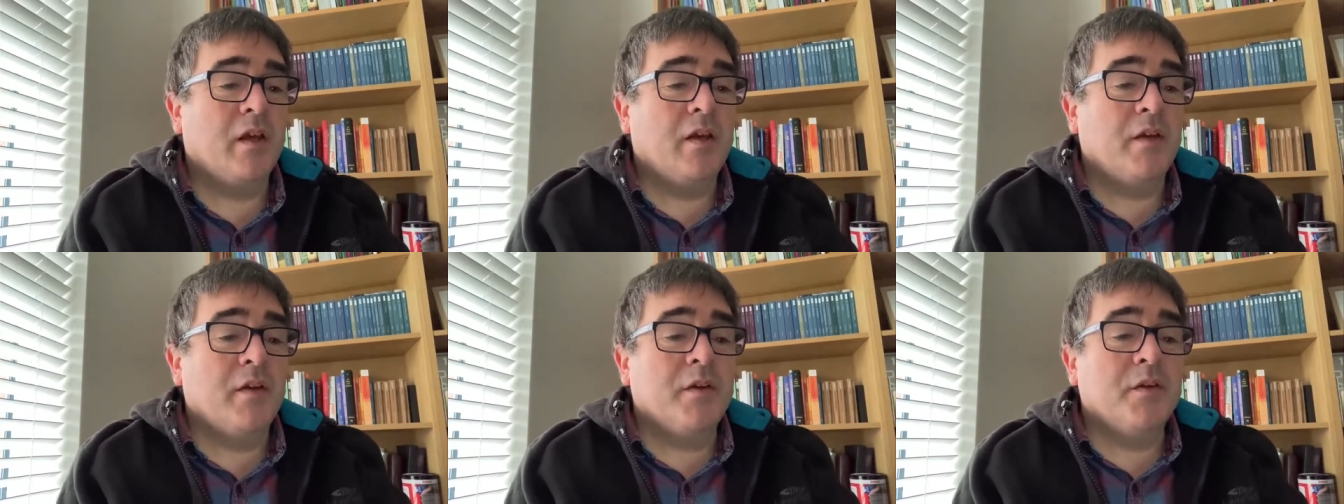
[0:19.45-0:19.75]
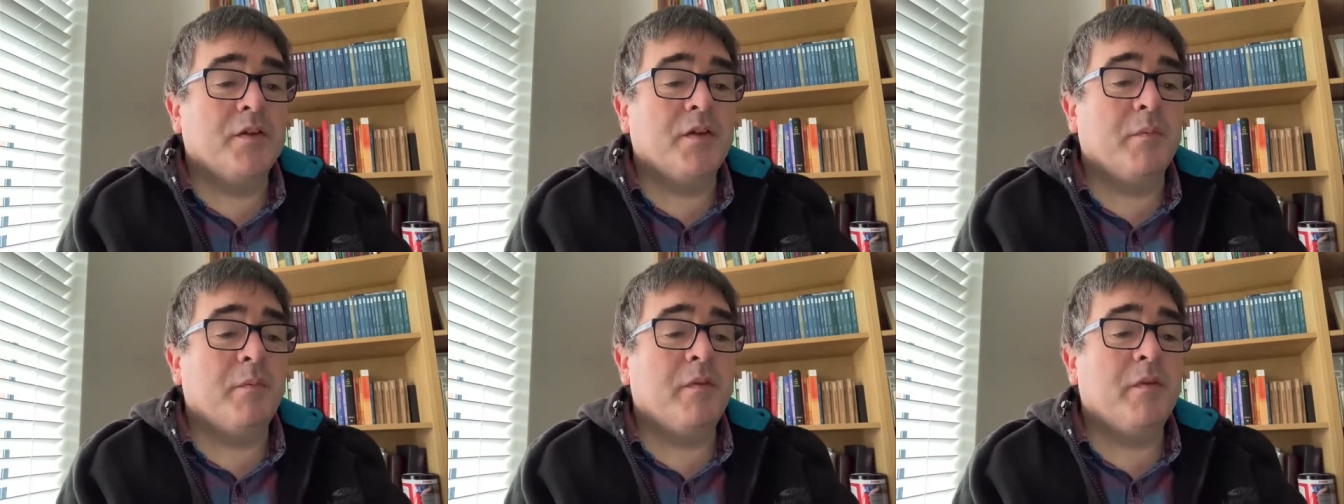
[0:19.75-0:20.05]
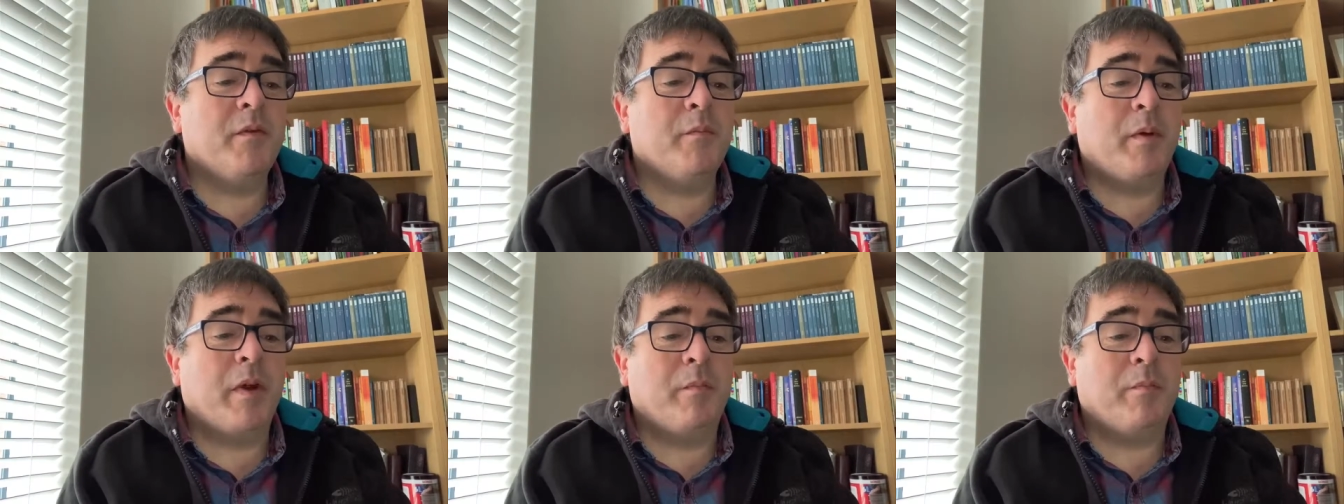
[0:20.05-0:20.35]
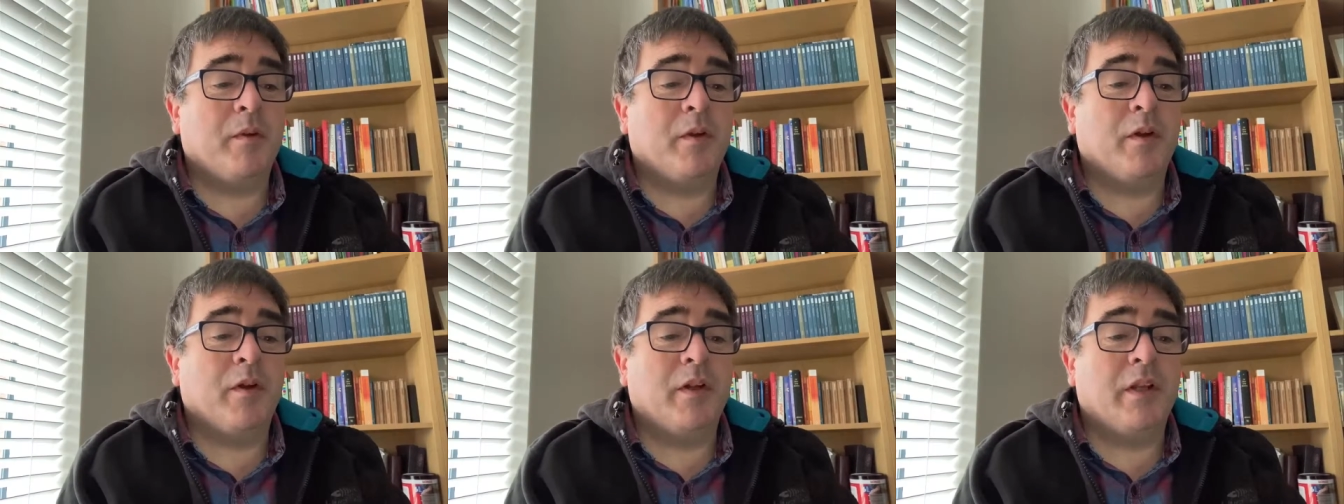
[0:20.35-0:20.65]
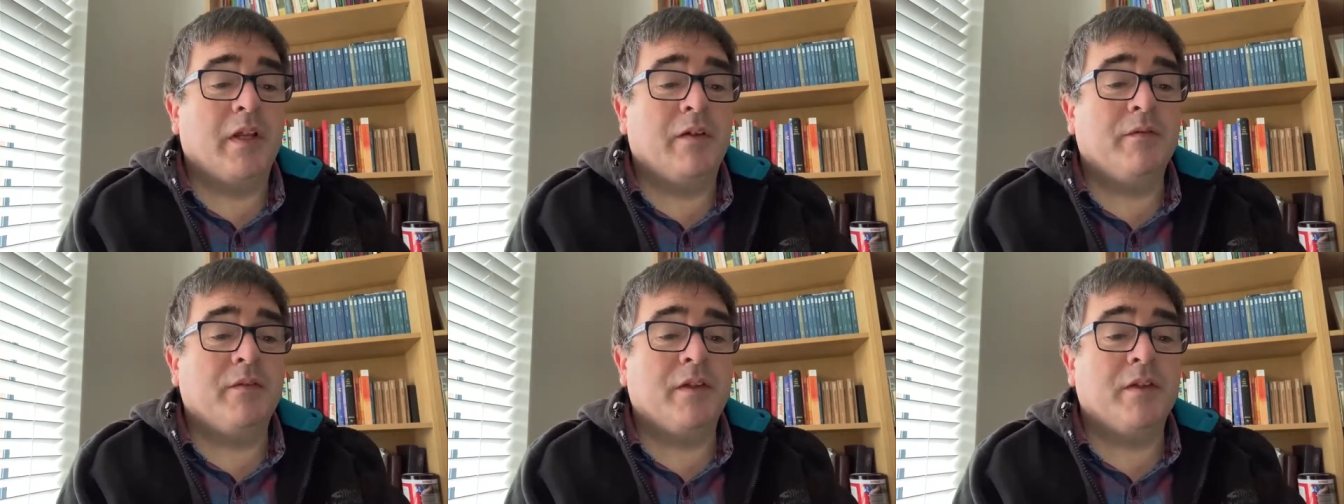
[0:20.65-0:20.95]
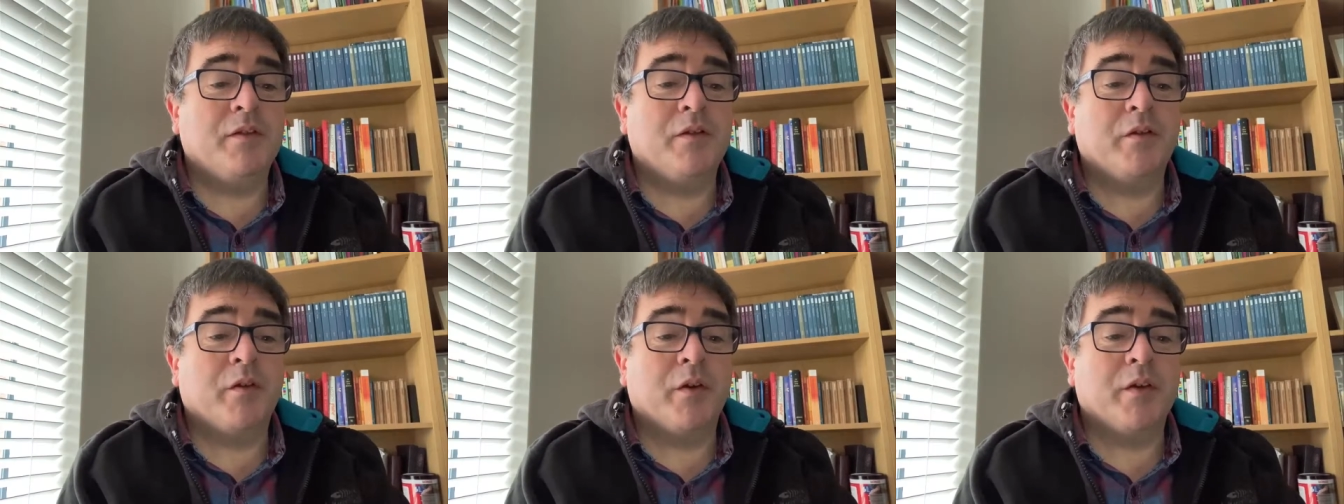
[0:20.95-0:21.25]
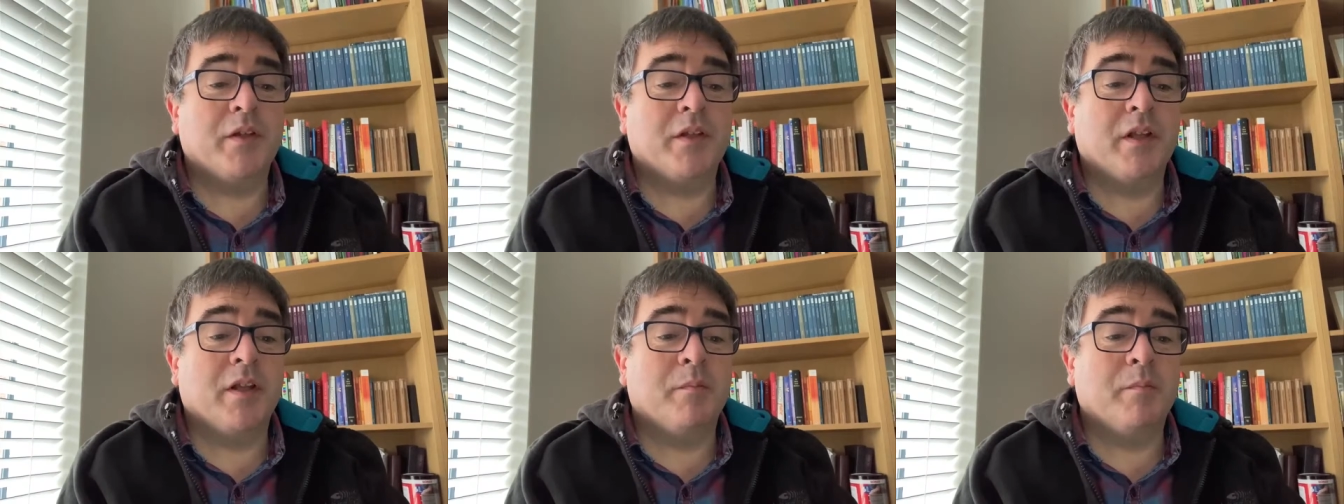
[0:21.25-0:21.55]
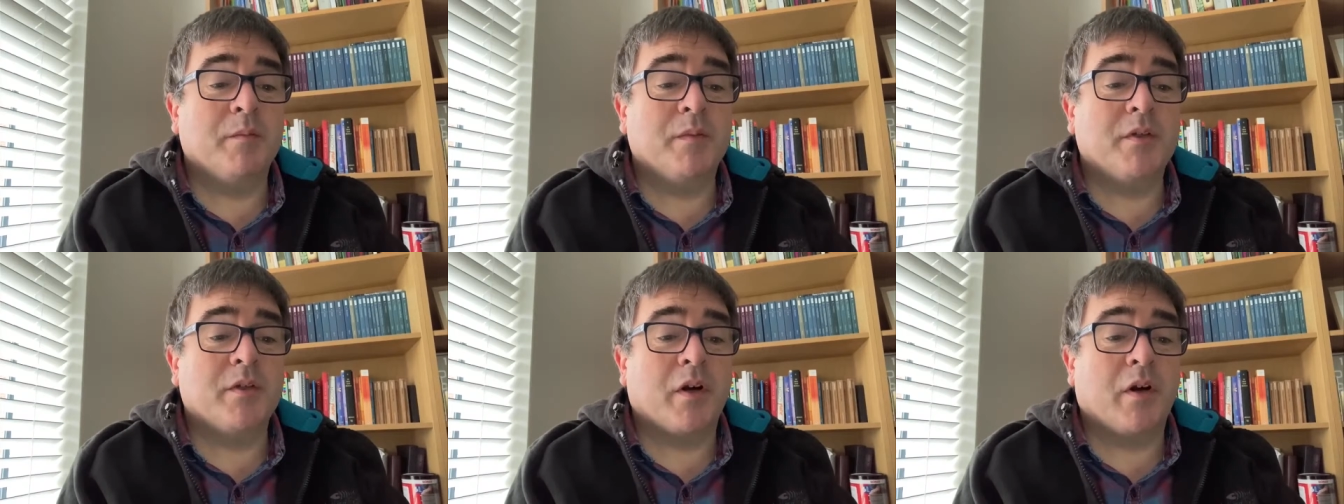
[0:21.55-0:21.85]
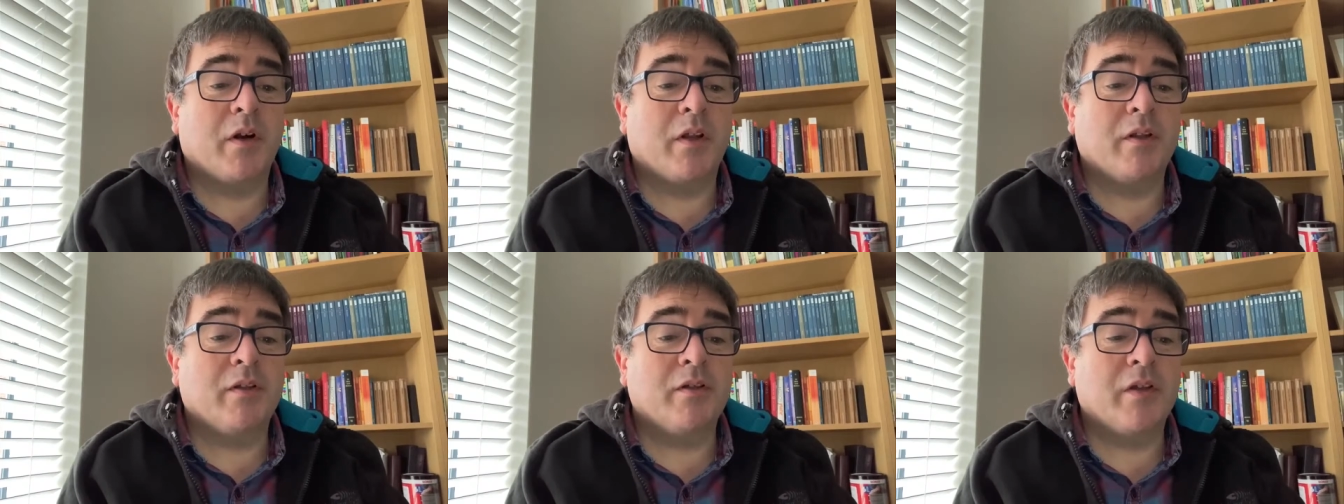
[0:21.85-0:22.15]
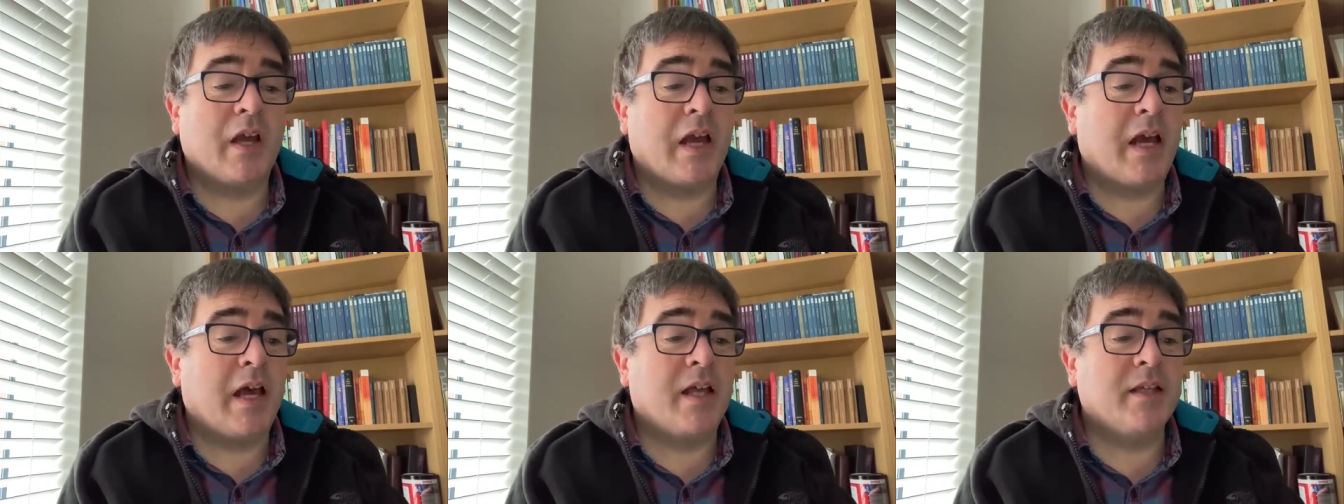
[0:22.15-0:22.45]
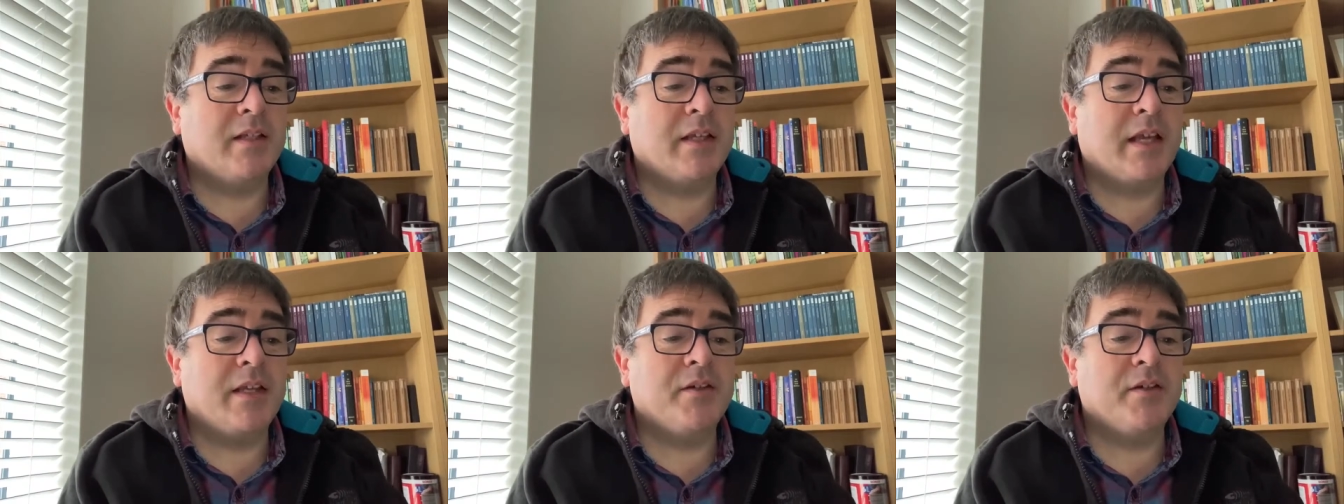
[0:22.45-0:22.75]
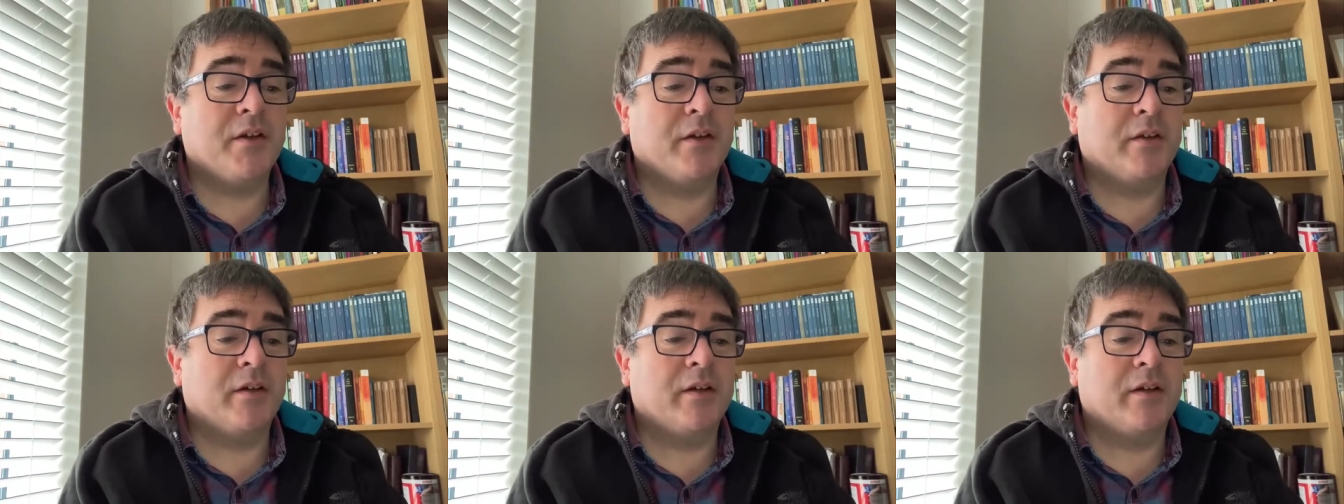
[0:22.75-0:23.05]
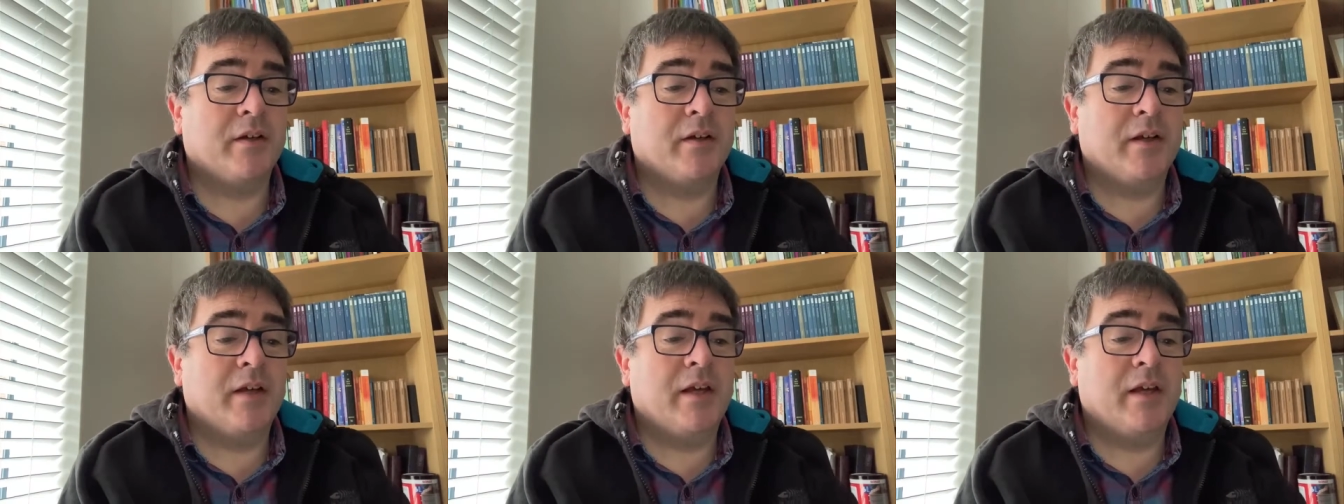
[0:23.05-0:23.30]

Some of the people who lived in Jerusalem started to ask each other,